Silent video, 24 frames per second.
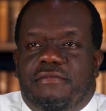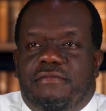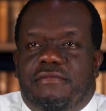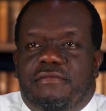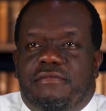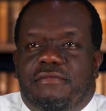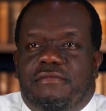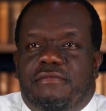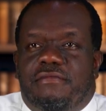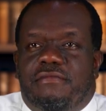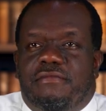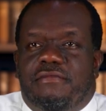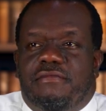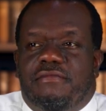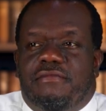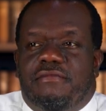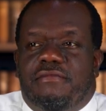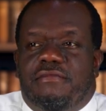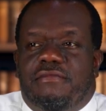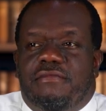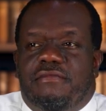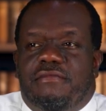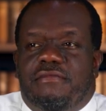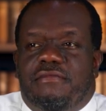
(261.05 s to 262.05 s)

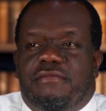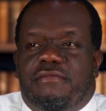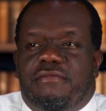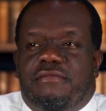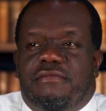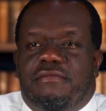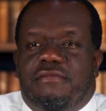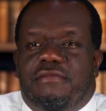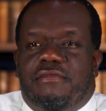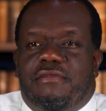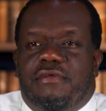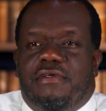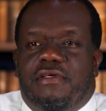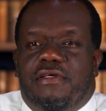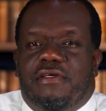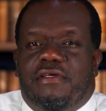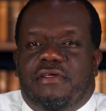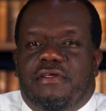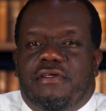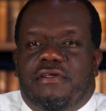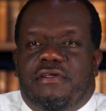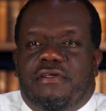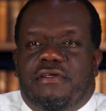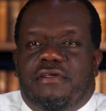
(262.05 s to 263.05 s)

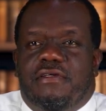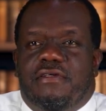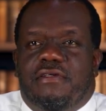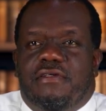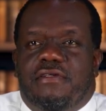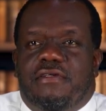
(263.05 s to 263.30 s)
(no one is talking)